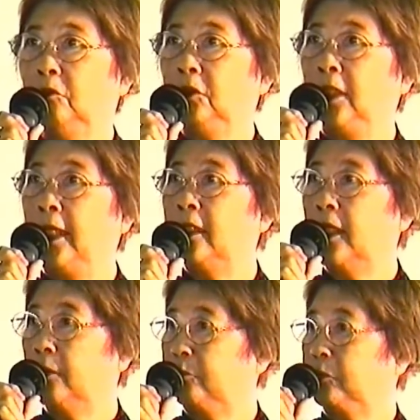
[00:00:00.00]
we
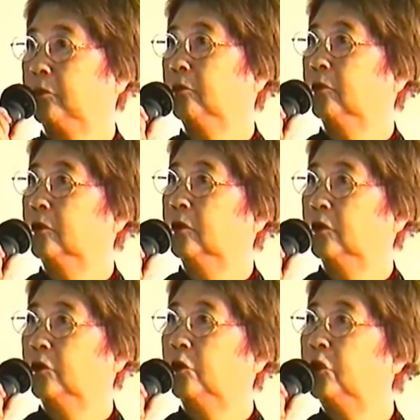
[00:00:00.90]
end up
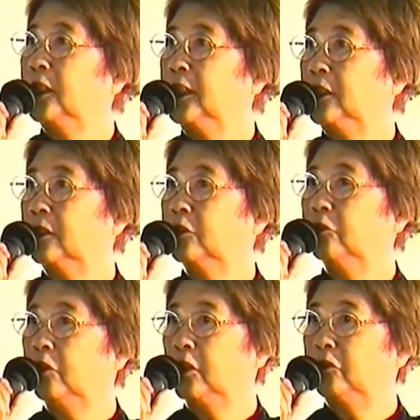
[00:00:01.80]
going into the
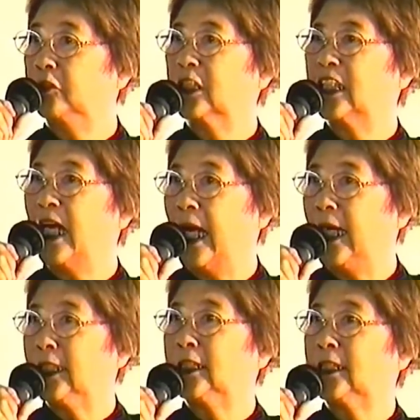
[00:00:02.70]
war for
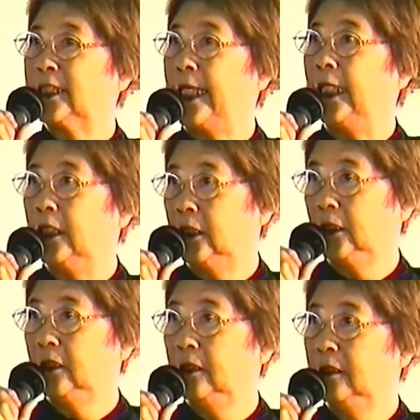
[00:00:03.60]
God's sake,
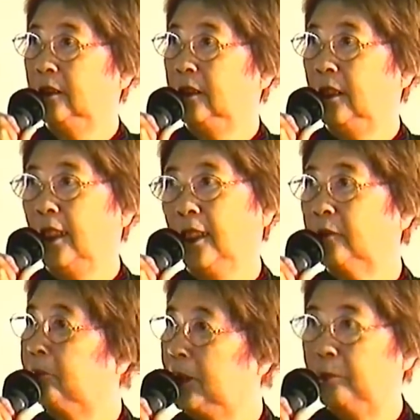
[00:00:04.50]

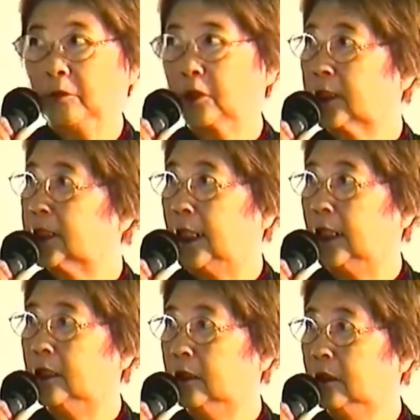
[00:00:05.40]
not people's
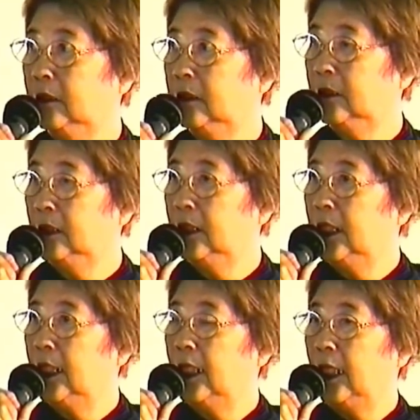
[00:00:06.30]
sake.
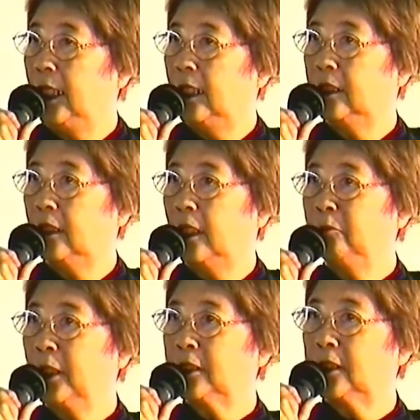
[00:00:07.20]
And
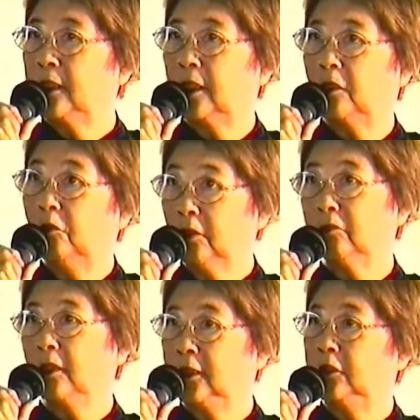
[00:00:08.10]
I'm not saying that all
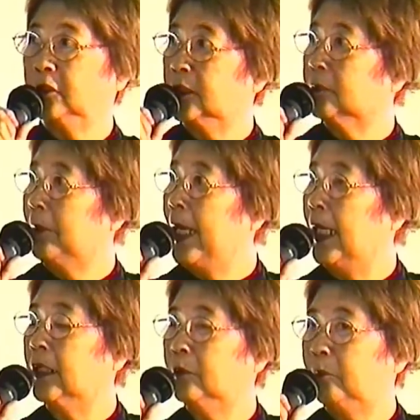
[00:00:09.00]
the religion is
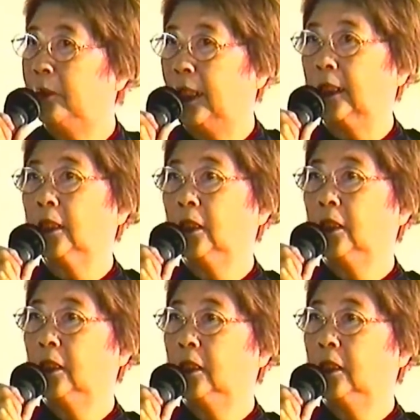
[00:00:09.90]
bad, but